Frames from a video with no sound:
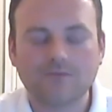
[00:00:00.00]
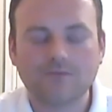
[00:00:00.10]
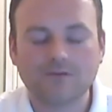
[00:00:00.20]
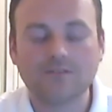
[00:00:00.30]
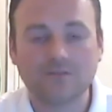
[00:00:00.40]

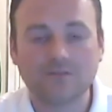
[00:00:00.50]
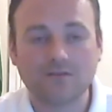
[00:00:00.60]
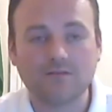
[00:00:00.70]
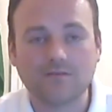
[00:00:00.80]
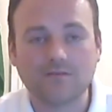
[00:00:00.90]

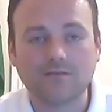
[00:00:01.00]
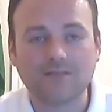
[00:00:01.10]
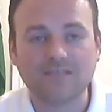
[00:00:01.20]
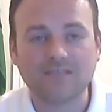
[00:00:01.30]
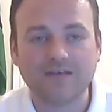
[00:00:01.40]
Good.
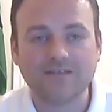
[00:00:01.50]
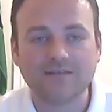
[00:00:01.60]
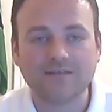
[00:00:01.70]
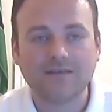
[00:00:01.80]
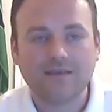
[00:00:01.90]
Glad to hear it.
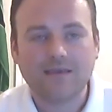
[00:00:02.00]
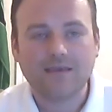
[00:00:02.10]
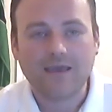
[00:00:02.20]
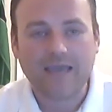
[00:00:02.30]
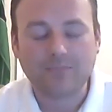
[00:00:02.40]

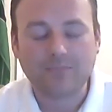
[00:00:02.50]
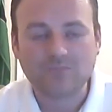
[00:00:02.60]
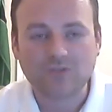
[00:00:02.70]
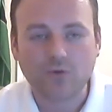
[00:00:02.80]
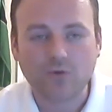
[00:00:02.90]

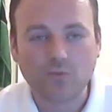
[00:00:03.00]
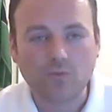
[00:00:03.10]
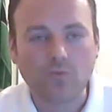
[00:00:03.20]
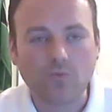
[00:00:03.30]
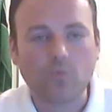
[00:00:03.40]
So
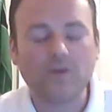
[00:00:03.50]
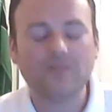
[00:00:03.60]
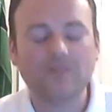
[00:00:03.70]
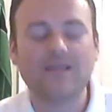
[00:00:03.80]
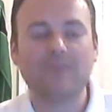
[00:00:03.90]

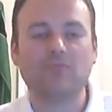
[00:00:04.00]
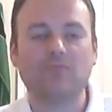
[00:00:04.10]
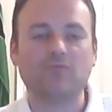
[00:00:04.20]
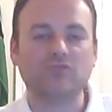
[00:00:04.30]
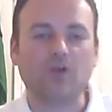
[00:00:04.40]

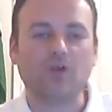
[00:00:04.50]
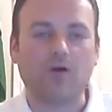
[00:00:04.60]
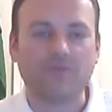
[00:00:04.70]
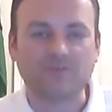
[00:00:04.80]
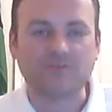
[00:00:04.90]
we'll start
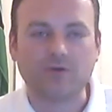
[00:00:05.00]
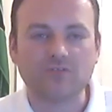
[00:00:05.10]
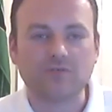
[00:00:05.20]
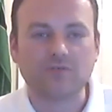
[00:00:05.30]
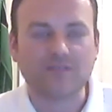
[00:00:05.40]
off as we
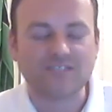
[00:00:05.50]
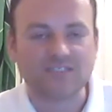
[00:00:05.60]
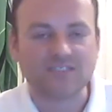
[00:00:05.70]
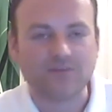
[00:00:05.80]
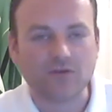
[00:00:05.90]
always do with these
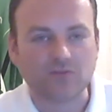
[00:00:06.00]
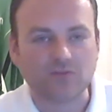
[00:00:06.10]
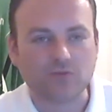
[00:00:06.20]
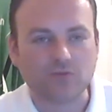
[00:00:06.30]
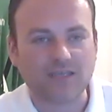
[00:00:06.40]
interviews,
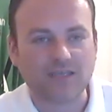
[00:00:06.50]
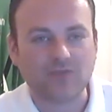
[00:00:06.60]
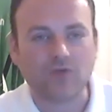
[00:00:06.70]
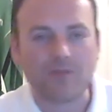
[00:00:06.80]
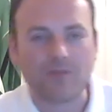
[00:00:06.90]
and we'll take
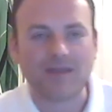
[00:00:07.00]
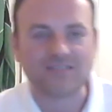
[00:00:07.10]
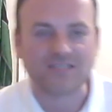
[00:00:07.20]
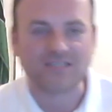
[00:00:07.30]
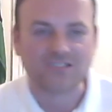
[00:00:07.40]
you right
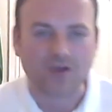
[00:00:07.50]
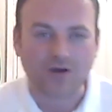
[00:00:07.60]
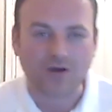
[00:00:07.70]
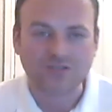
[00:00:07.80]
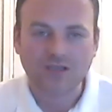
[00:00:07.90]
back to the
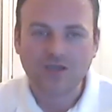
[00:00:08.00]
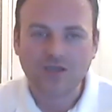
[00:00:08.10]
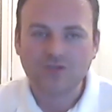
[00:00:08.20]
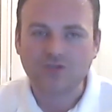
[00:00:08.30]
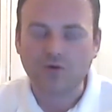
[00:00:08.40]
start.
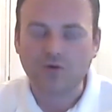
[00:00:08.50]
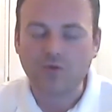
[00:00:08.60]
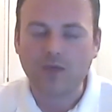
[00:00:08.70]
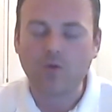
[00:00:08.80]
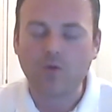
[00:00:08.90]
So
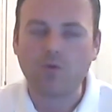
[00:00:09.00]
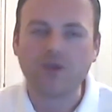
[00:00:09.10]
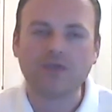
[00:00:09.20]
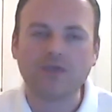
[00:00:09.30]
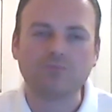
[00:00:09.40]

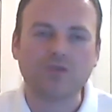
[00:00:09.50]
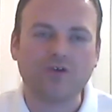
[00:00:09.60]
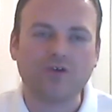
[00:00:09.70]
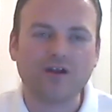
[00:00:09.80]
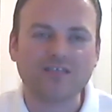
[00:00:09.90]
what are
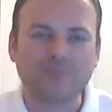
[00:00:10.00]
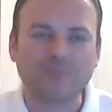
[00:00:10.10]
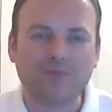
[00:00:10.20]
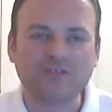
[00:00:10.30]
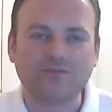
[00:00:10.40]
your earliest
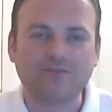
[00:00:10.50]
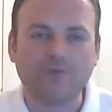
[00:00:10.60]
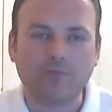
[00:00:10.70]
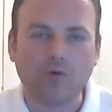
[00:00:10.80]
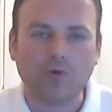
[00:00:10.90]
memories of
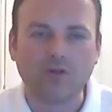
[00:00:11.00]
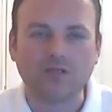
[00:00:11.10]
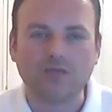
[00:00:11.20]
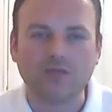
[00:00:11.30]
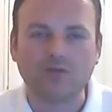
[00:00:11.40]
football
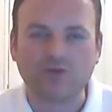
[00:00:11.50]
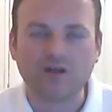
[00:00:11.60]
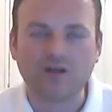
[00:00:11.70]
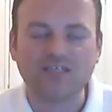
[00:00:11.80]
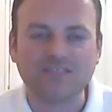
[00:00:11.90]
and your
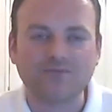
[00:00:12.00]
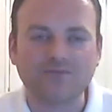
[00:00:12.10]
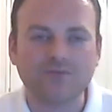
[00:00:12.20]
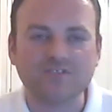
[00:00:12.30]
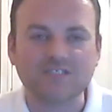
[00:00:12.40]
earliest
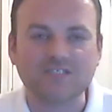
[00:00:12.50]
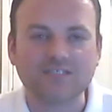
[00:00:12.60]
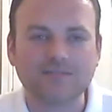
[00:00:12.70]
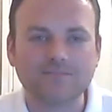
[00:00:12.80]
influences?